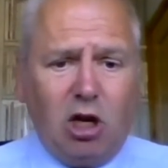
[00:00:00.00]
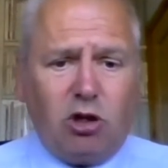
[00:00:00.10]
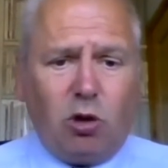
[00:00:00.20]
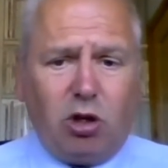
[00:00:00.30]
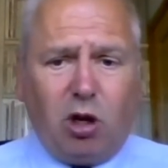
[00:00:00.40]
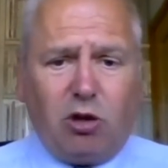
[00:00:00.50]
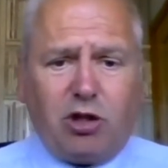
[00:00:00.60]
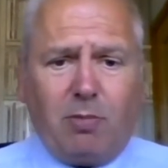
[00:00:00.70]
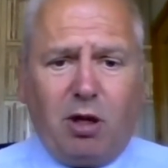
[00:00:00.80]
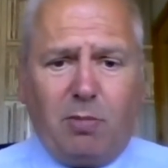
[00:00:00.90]
So
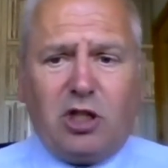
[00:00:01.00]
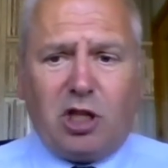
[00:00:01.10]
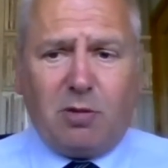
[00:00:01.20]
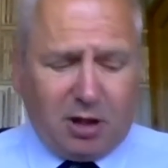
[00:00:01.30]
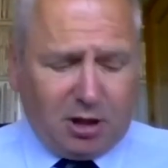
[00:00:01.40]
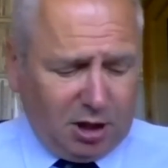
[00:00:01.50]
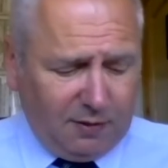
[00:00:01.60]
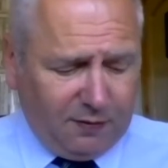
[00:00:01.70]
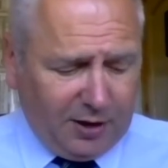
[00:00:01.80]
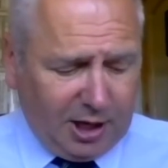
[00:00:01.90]
some that have been submitted in
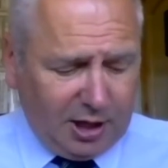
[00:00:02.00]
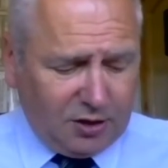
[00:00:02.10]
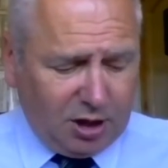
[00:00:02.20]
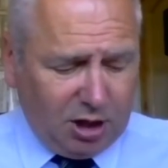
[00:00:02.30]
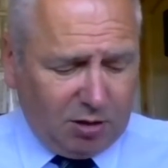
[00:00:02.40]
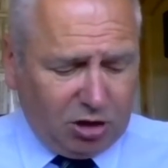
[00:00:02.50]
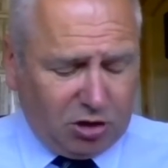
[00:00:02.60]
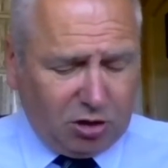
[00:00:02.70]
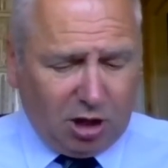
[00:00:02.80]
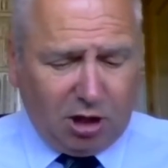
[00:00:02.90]
advance, and
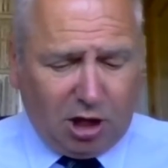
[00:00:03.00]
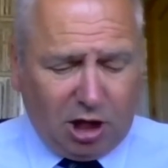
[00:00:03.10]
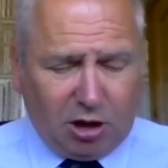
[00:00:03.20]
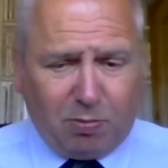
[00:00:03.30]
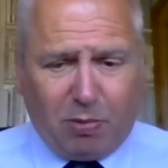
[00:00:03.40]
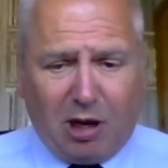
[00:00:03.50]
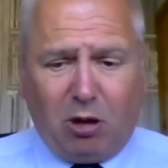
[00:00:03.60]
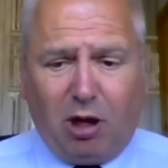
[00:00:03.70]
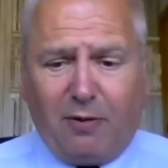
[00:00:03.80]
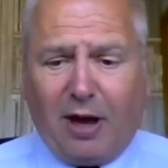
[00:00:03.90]
the
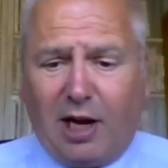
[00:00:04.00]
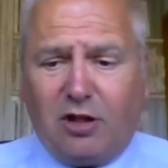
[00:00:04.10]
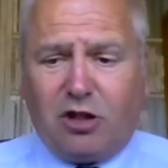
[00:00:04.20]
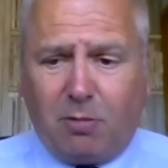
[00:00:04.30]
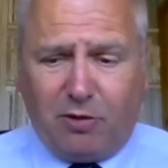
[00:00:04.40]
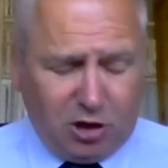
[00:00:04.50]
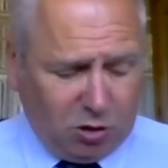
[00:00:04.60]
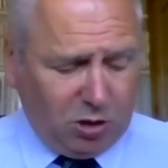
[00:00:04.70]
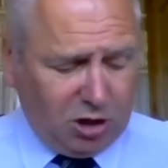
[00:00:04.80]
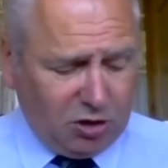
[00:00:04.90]
panel have had some of these
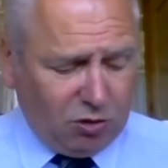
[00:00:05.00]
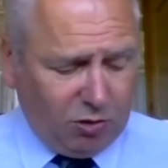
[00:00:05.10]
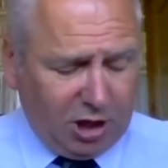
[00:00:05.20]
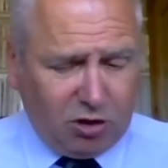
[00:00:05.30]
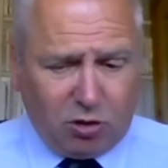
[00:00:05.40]
questions already.